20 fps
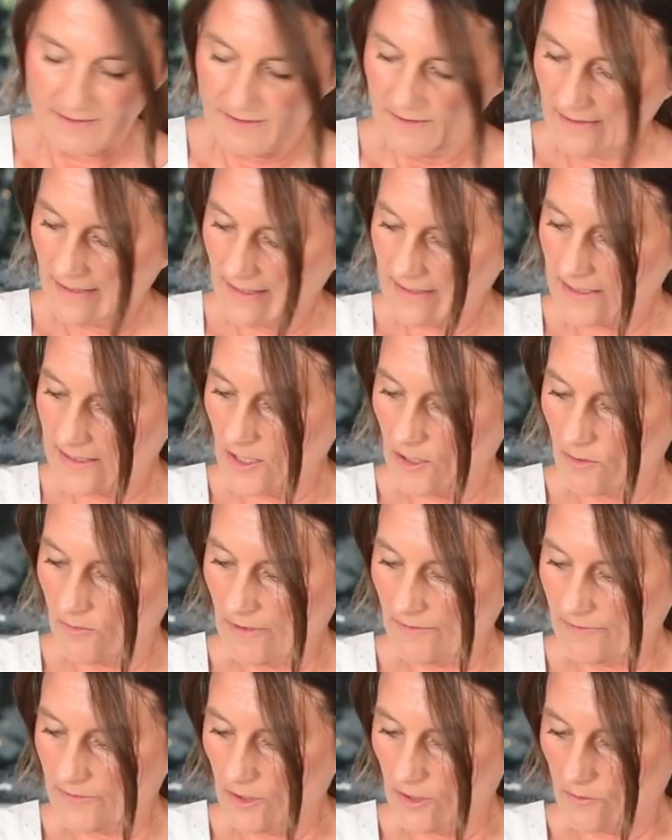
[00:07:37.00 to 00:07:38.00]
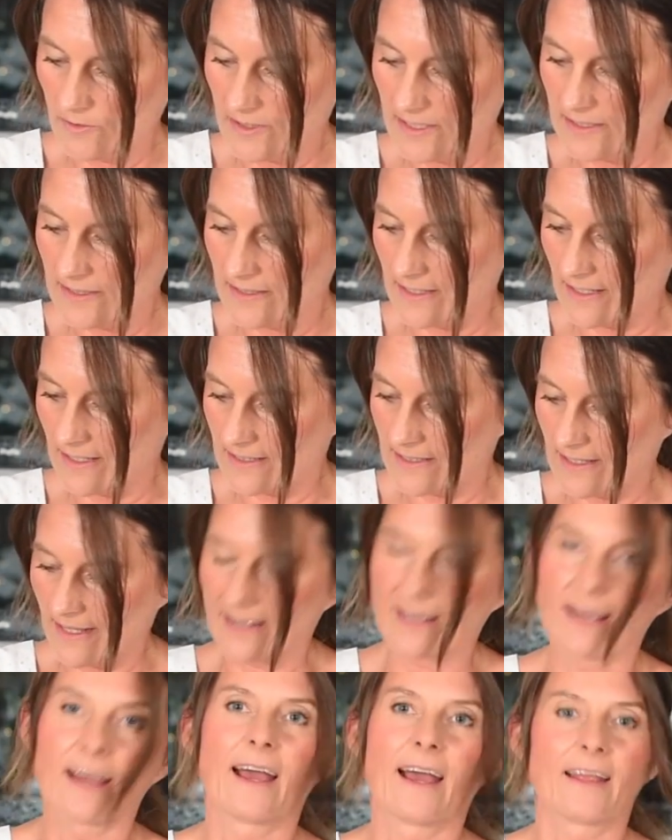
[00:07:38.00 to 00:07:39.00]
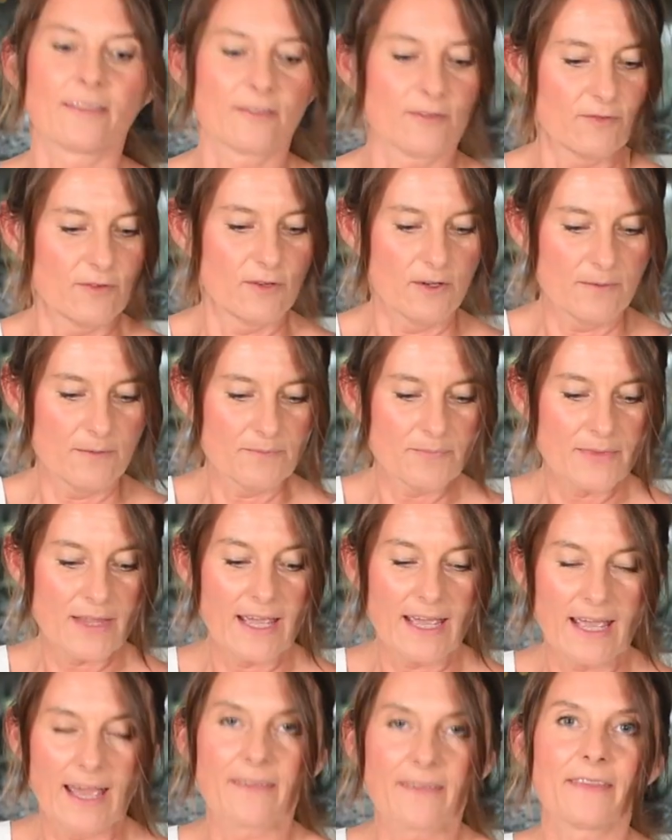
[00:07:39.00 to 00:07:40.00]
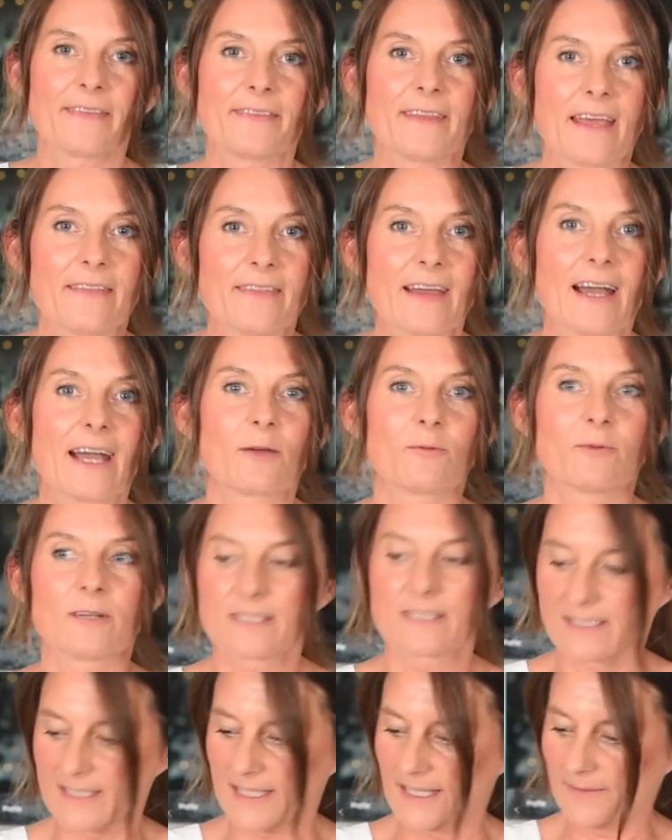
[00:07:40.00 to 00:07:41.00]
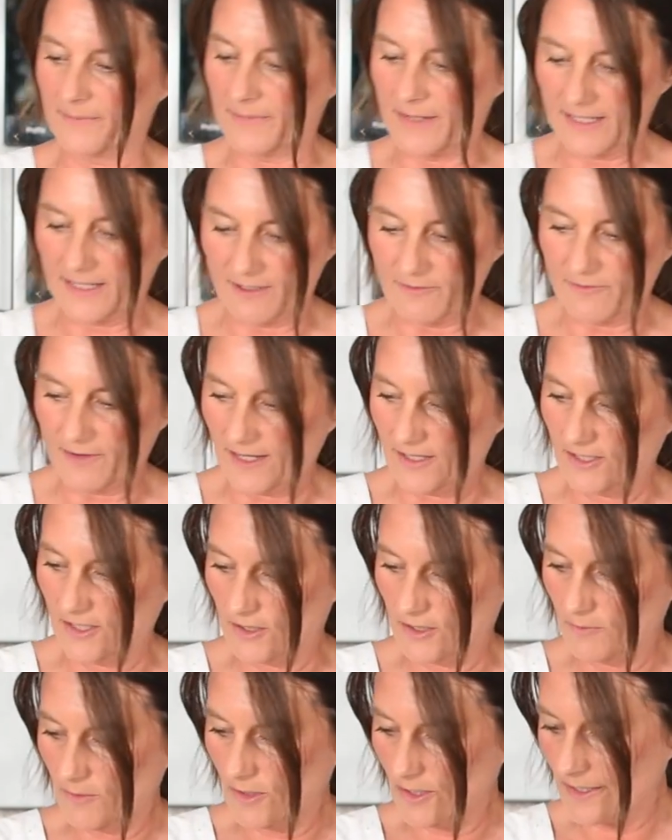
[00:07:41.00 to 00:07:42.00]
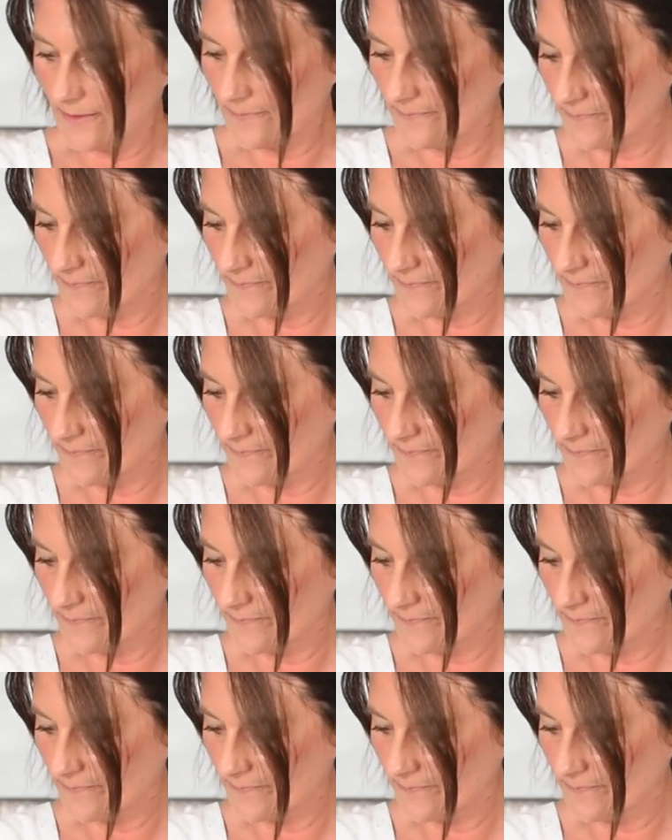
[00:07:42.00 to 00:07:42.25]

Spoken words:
Let's go with those 6, like a handful, and then I will see if I need more.